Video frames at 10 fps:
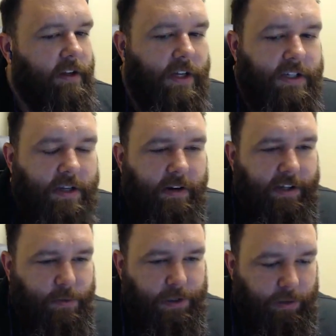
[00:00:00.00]
So
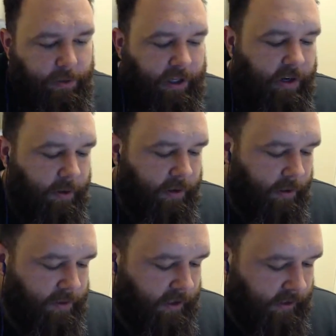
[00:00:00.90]
next week we're going to
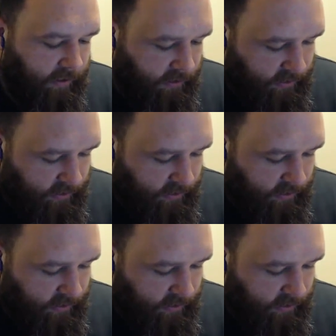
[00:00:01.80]
do cruising.